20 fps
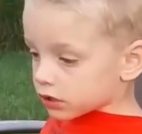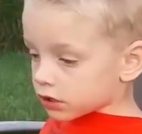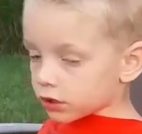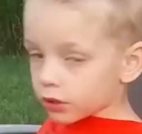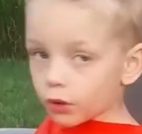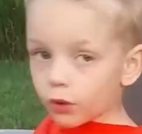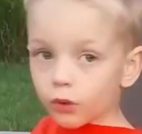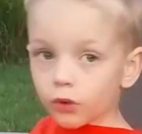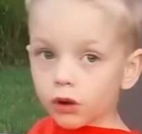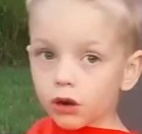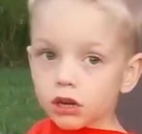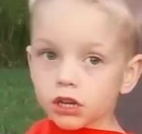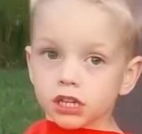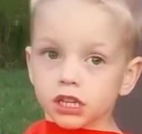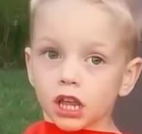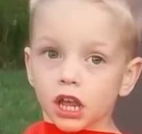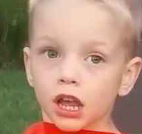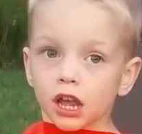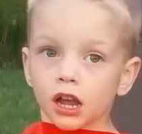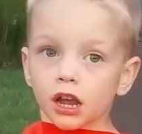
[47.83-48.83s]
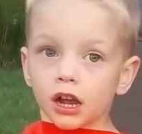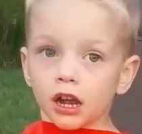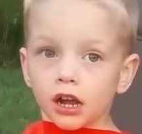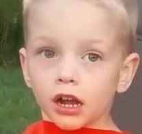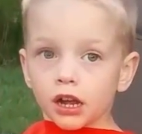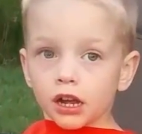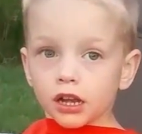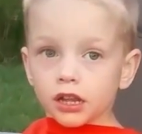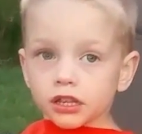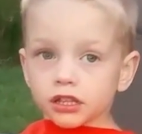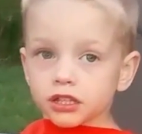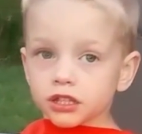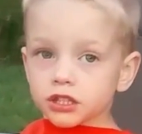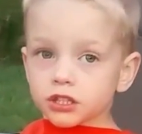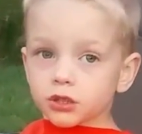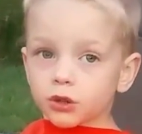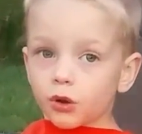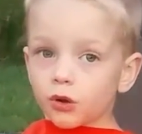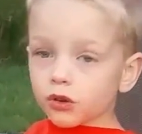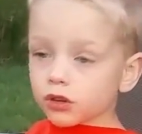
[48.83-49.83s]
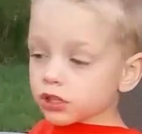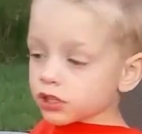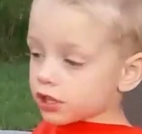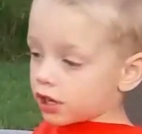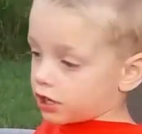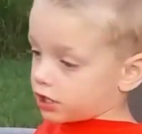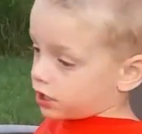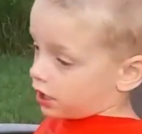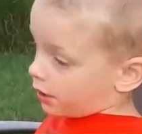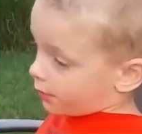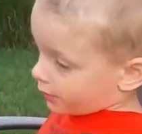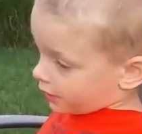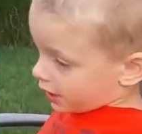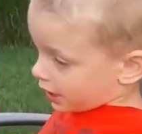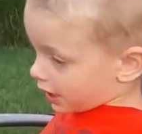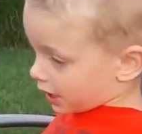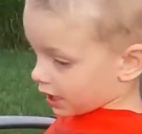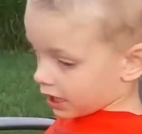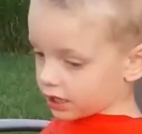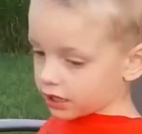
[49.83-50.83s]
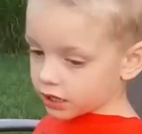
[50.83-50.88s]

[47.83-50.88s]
Snores. Snores are yummy.